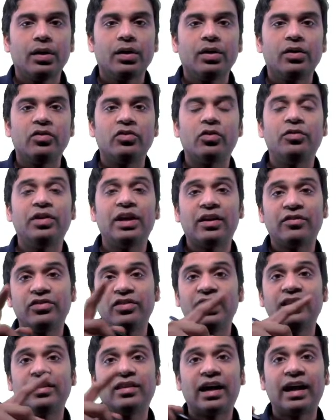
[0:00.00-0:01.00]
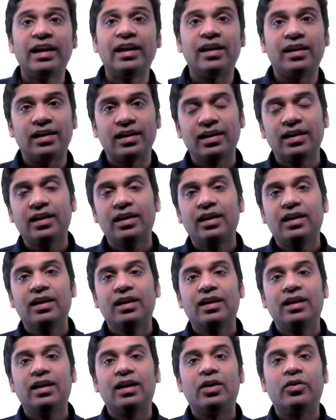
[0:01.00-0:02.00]
So we have seen Thailand.
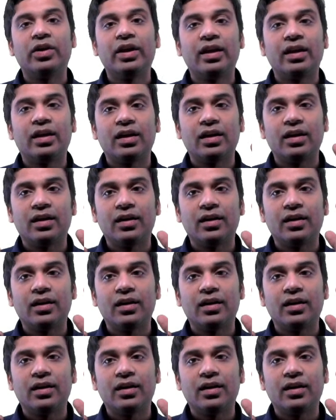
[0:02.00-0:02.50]
Okay,